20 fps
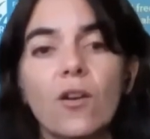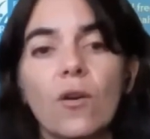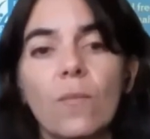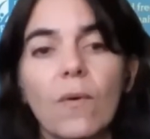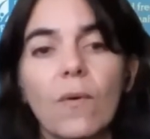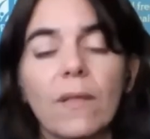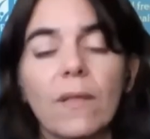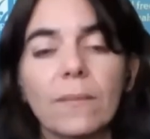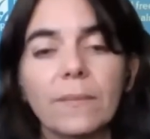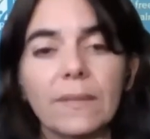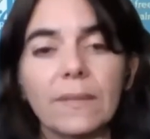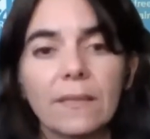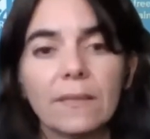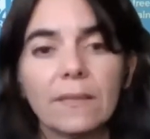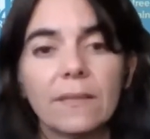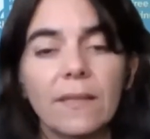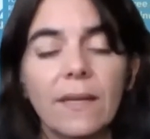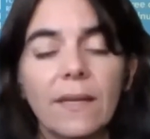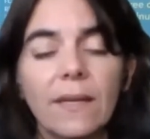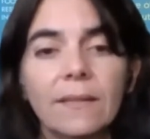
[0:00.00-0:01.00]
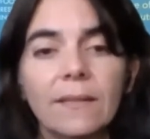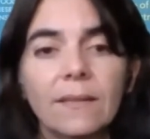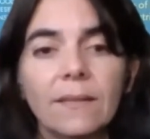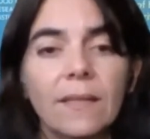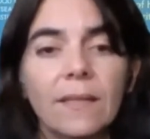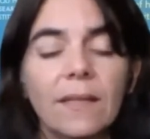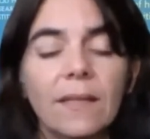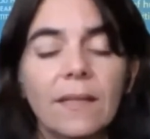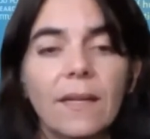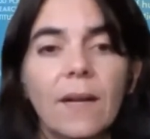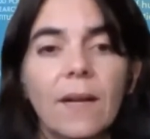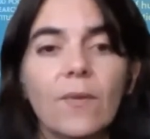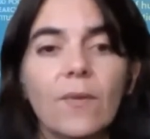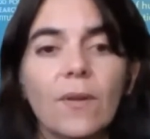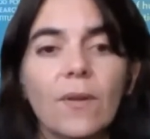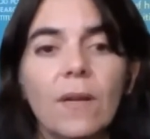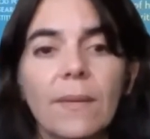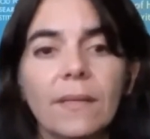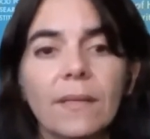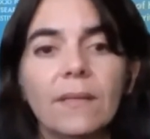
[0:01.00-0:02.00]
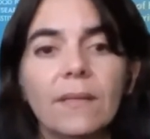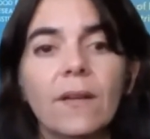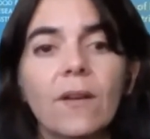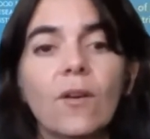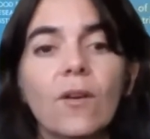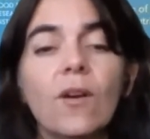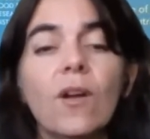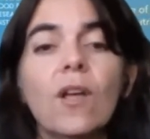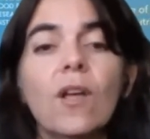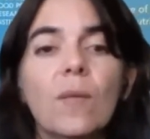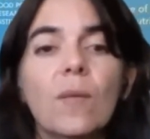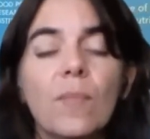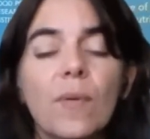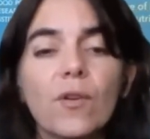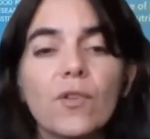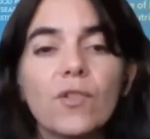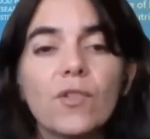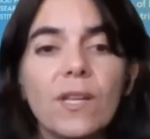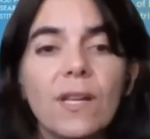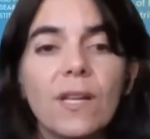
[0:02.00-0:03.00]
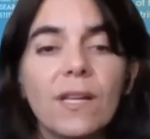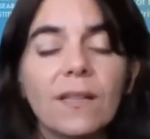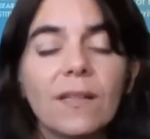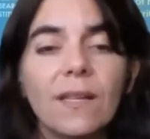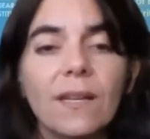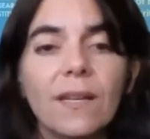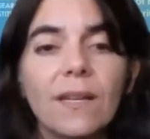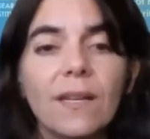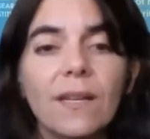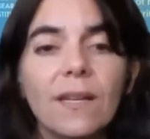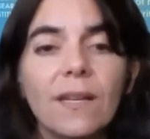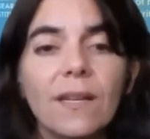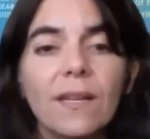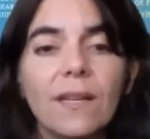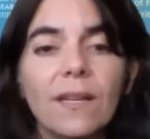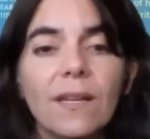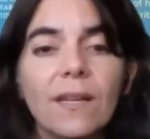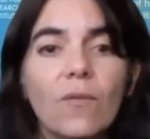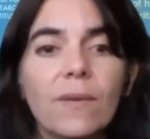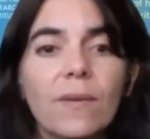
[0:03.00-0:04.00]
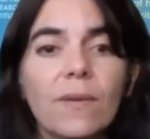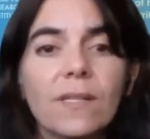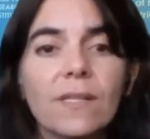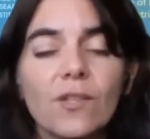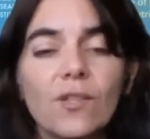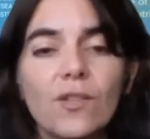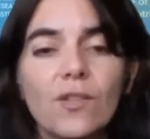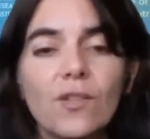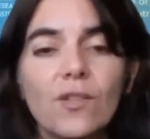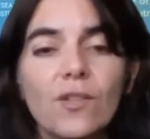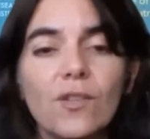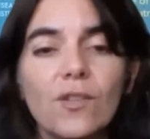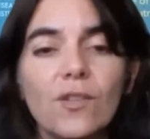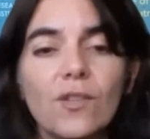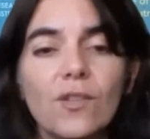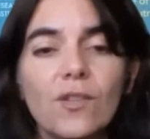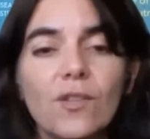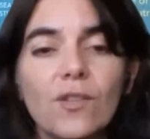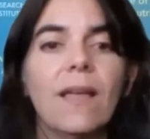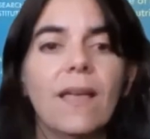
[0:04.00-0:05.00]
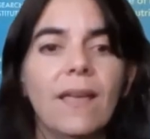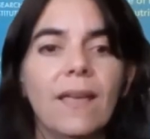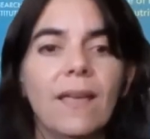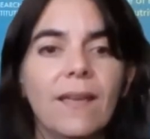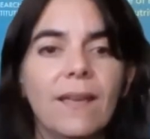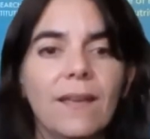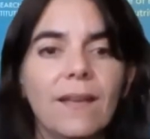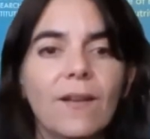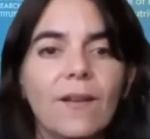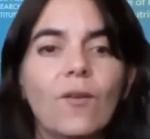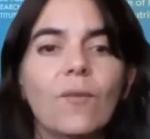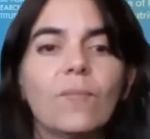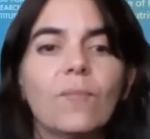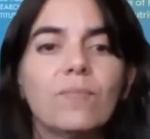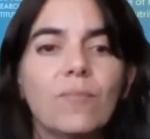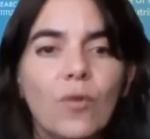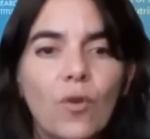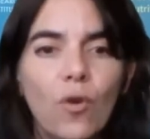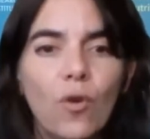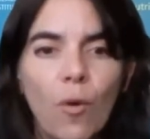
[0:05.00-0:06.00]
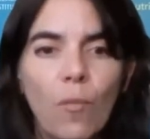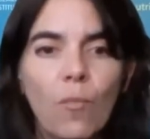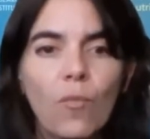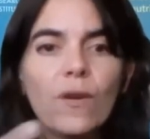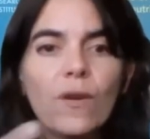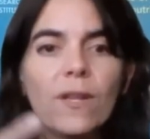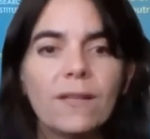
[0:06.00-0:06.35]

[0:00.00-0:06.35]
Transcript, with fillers: to react and to adapt in regards to climate change. But it has to be a conversation,